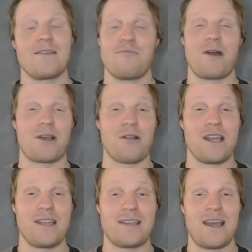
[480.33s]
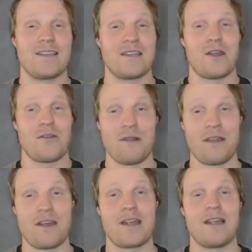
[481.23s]
Michael Olise, is another player
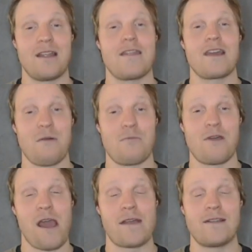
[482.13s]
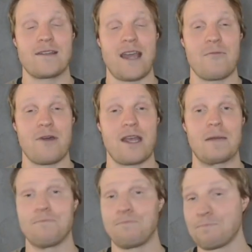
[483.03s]
that I did think about bringing in this game week
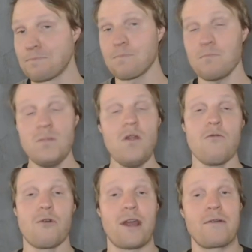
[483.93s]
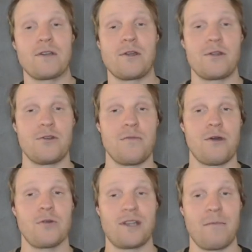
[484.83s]
for game 22 in my
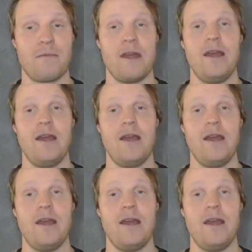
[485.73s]
own team.